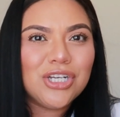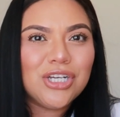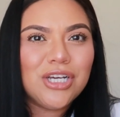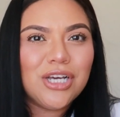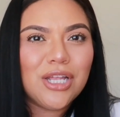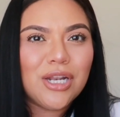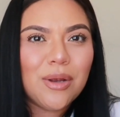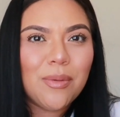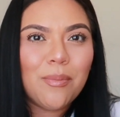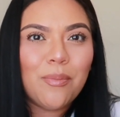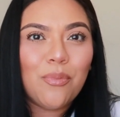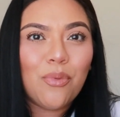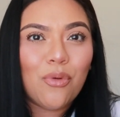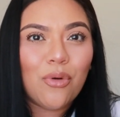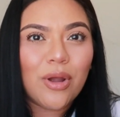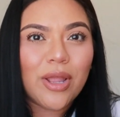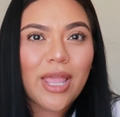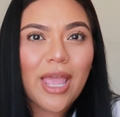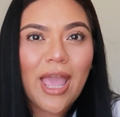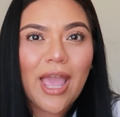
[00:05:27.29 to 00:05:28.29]
good
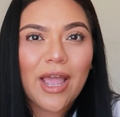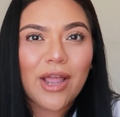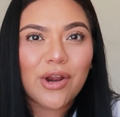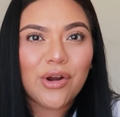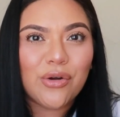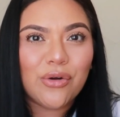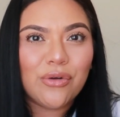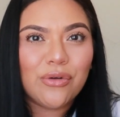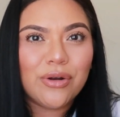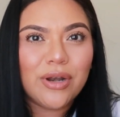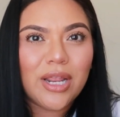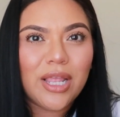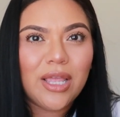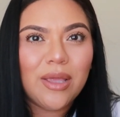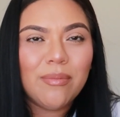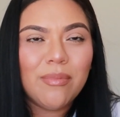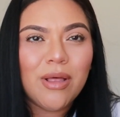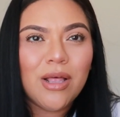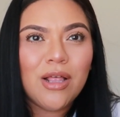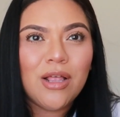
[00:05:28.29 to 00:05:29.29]
boy and girl
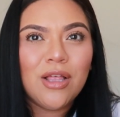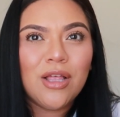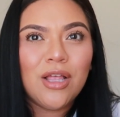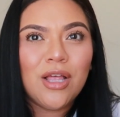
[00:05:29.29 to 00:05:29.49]
name.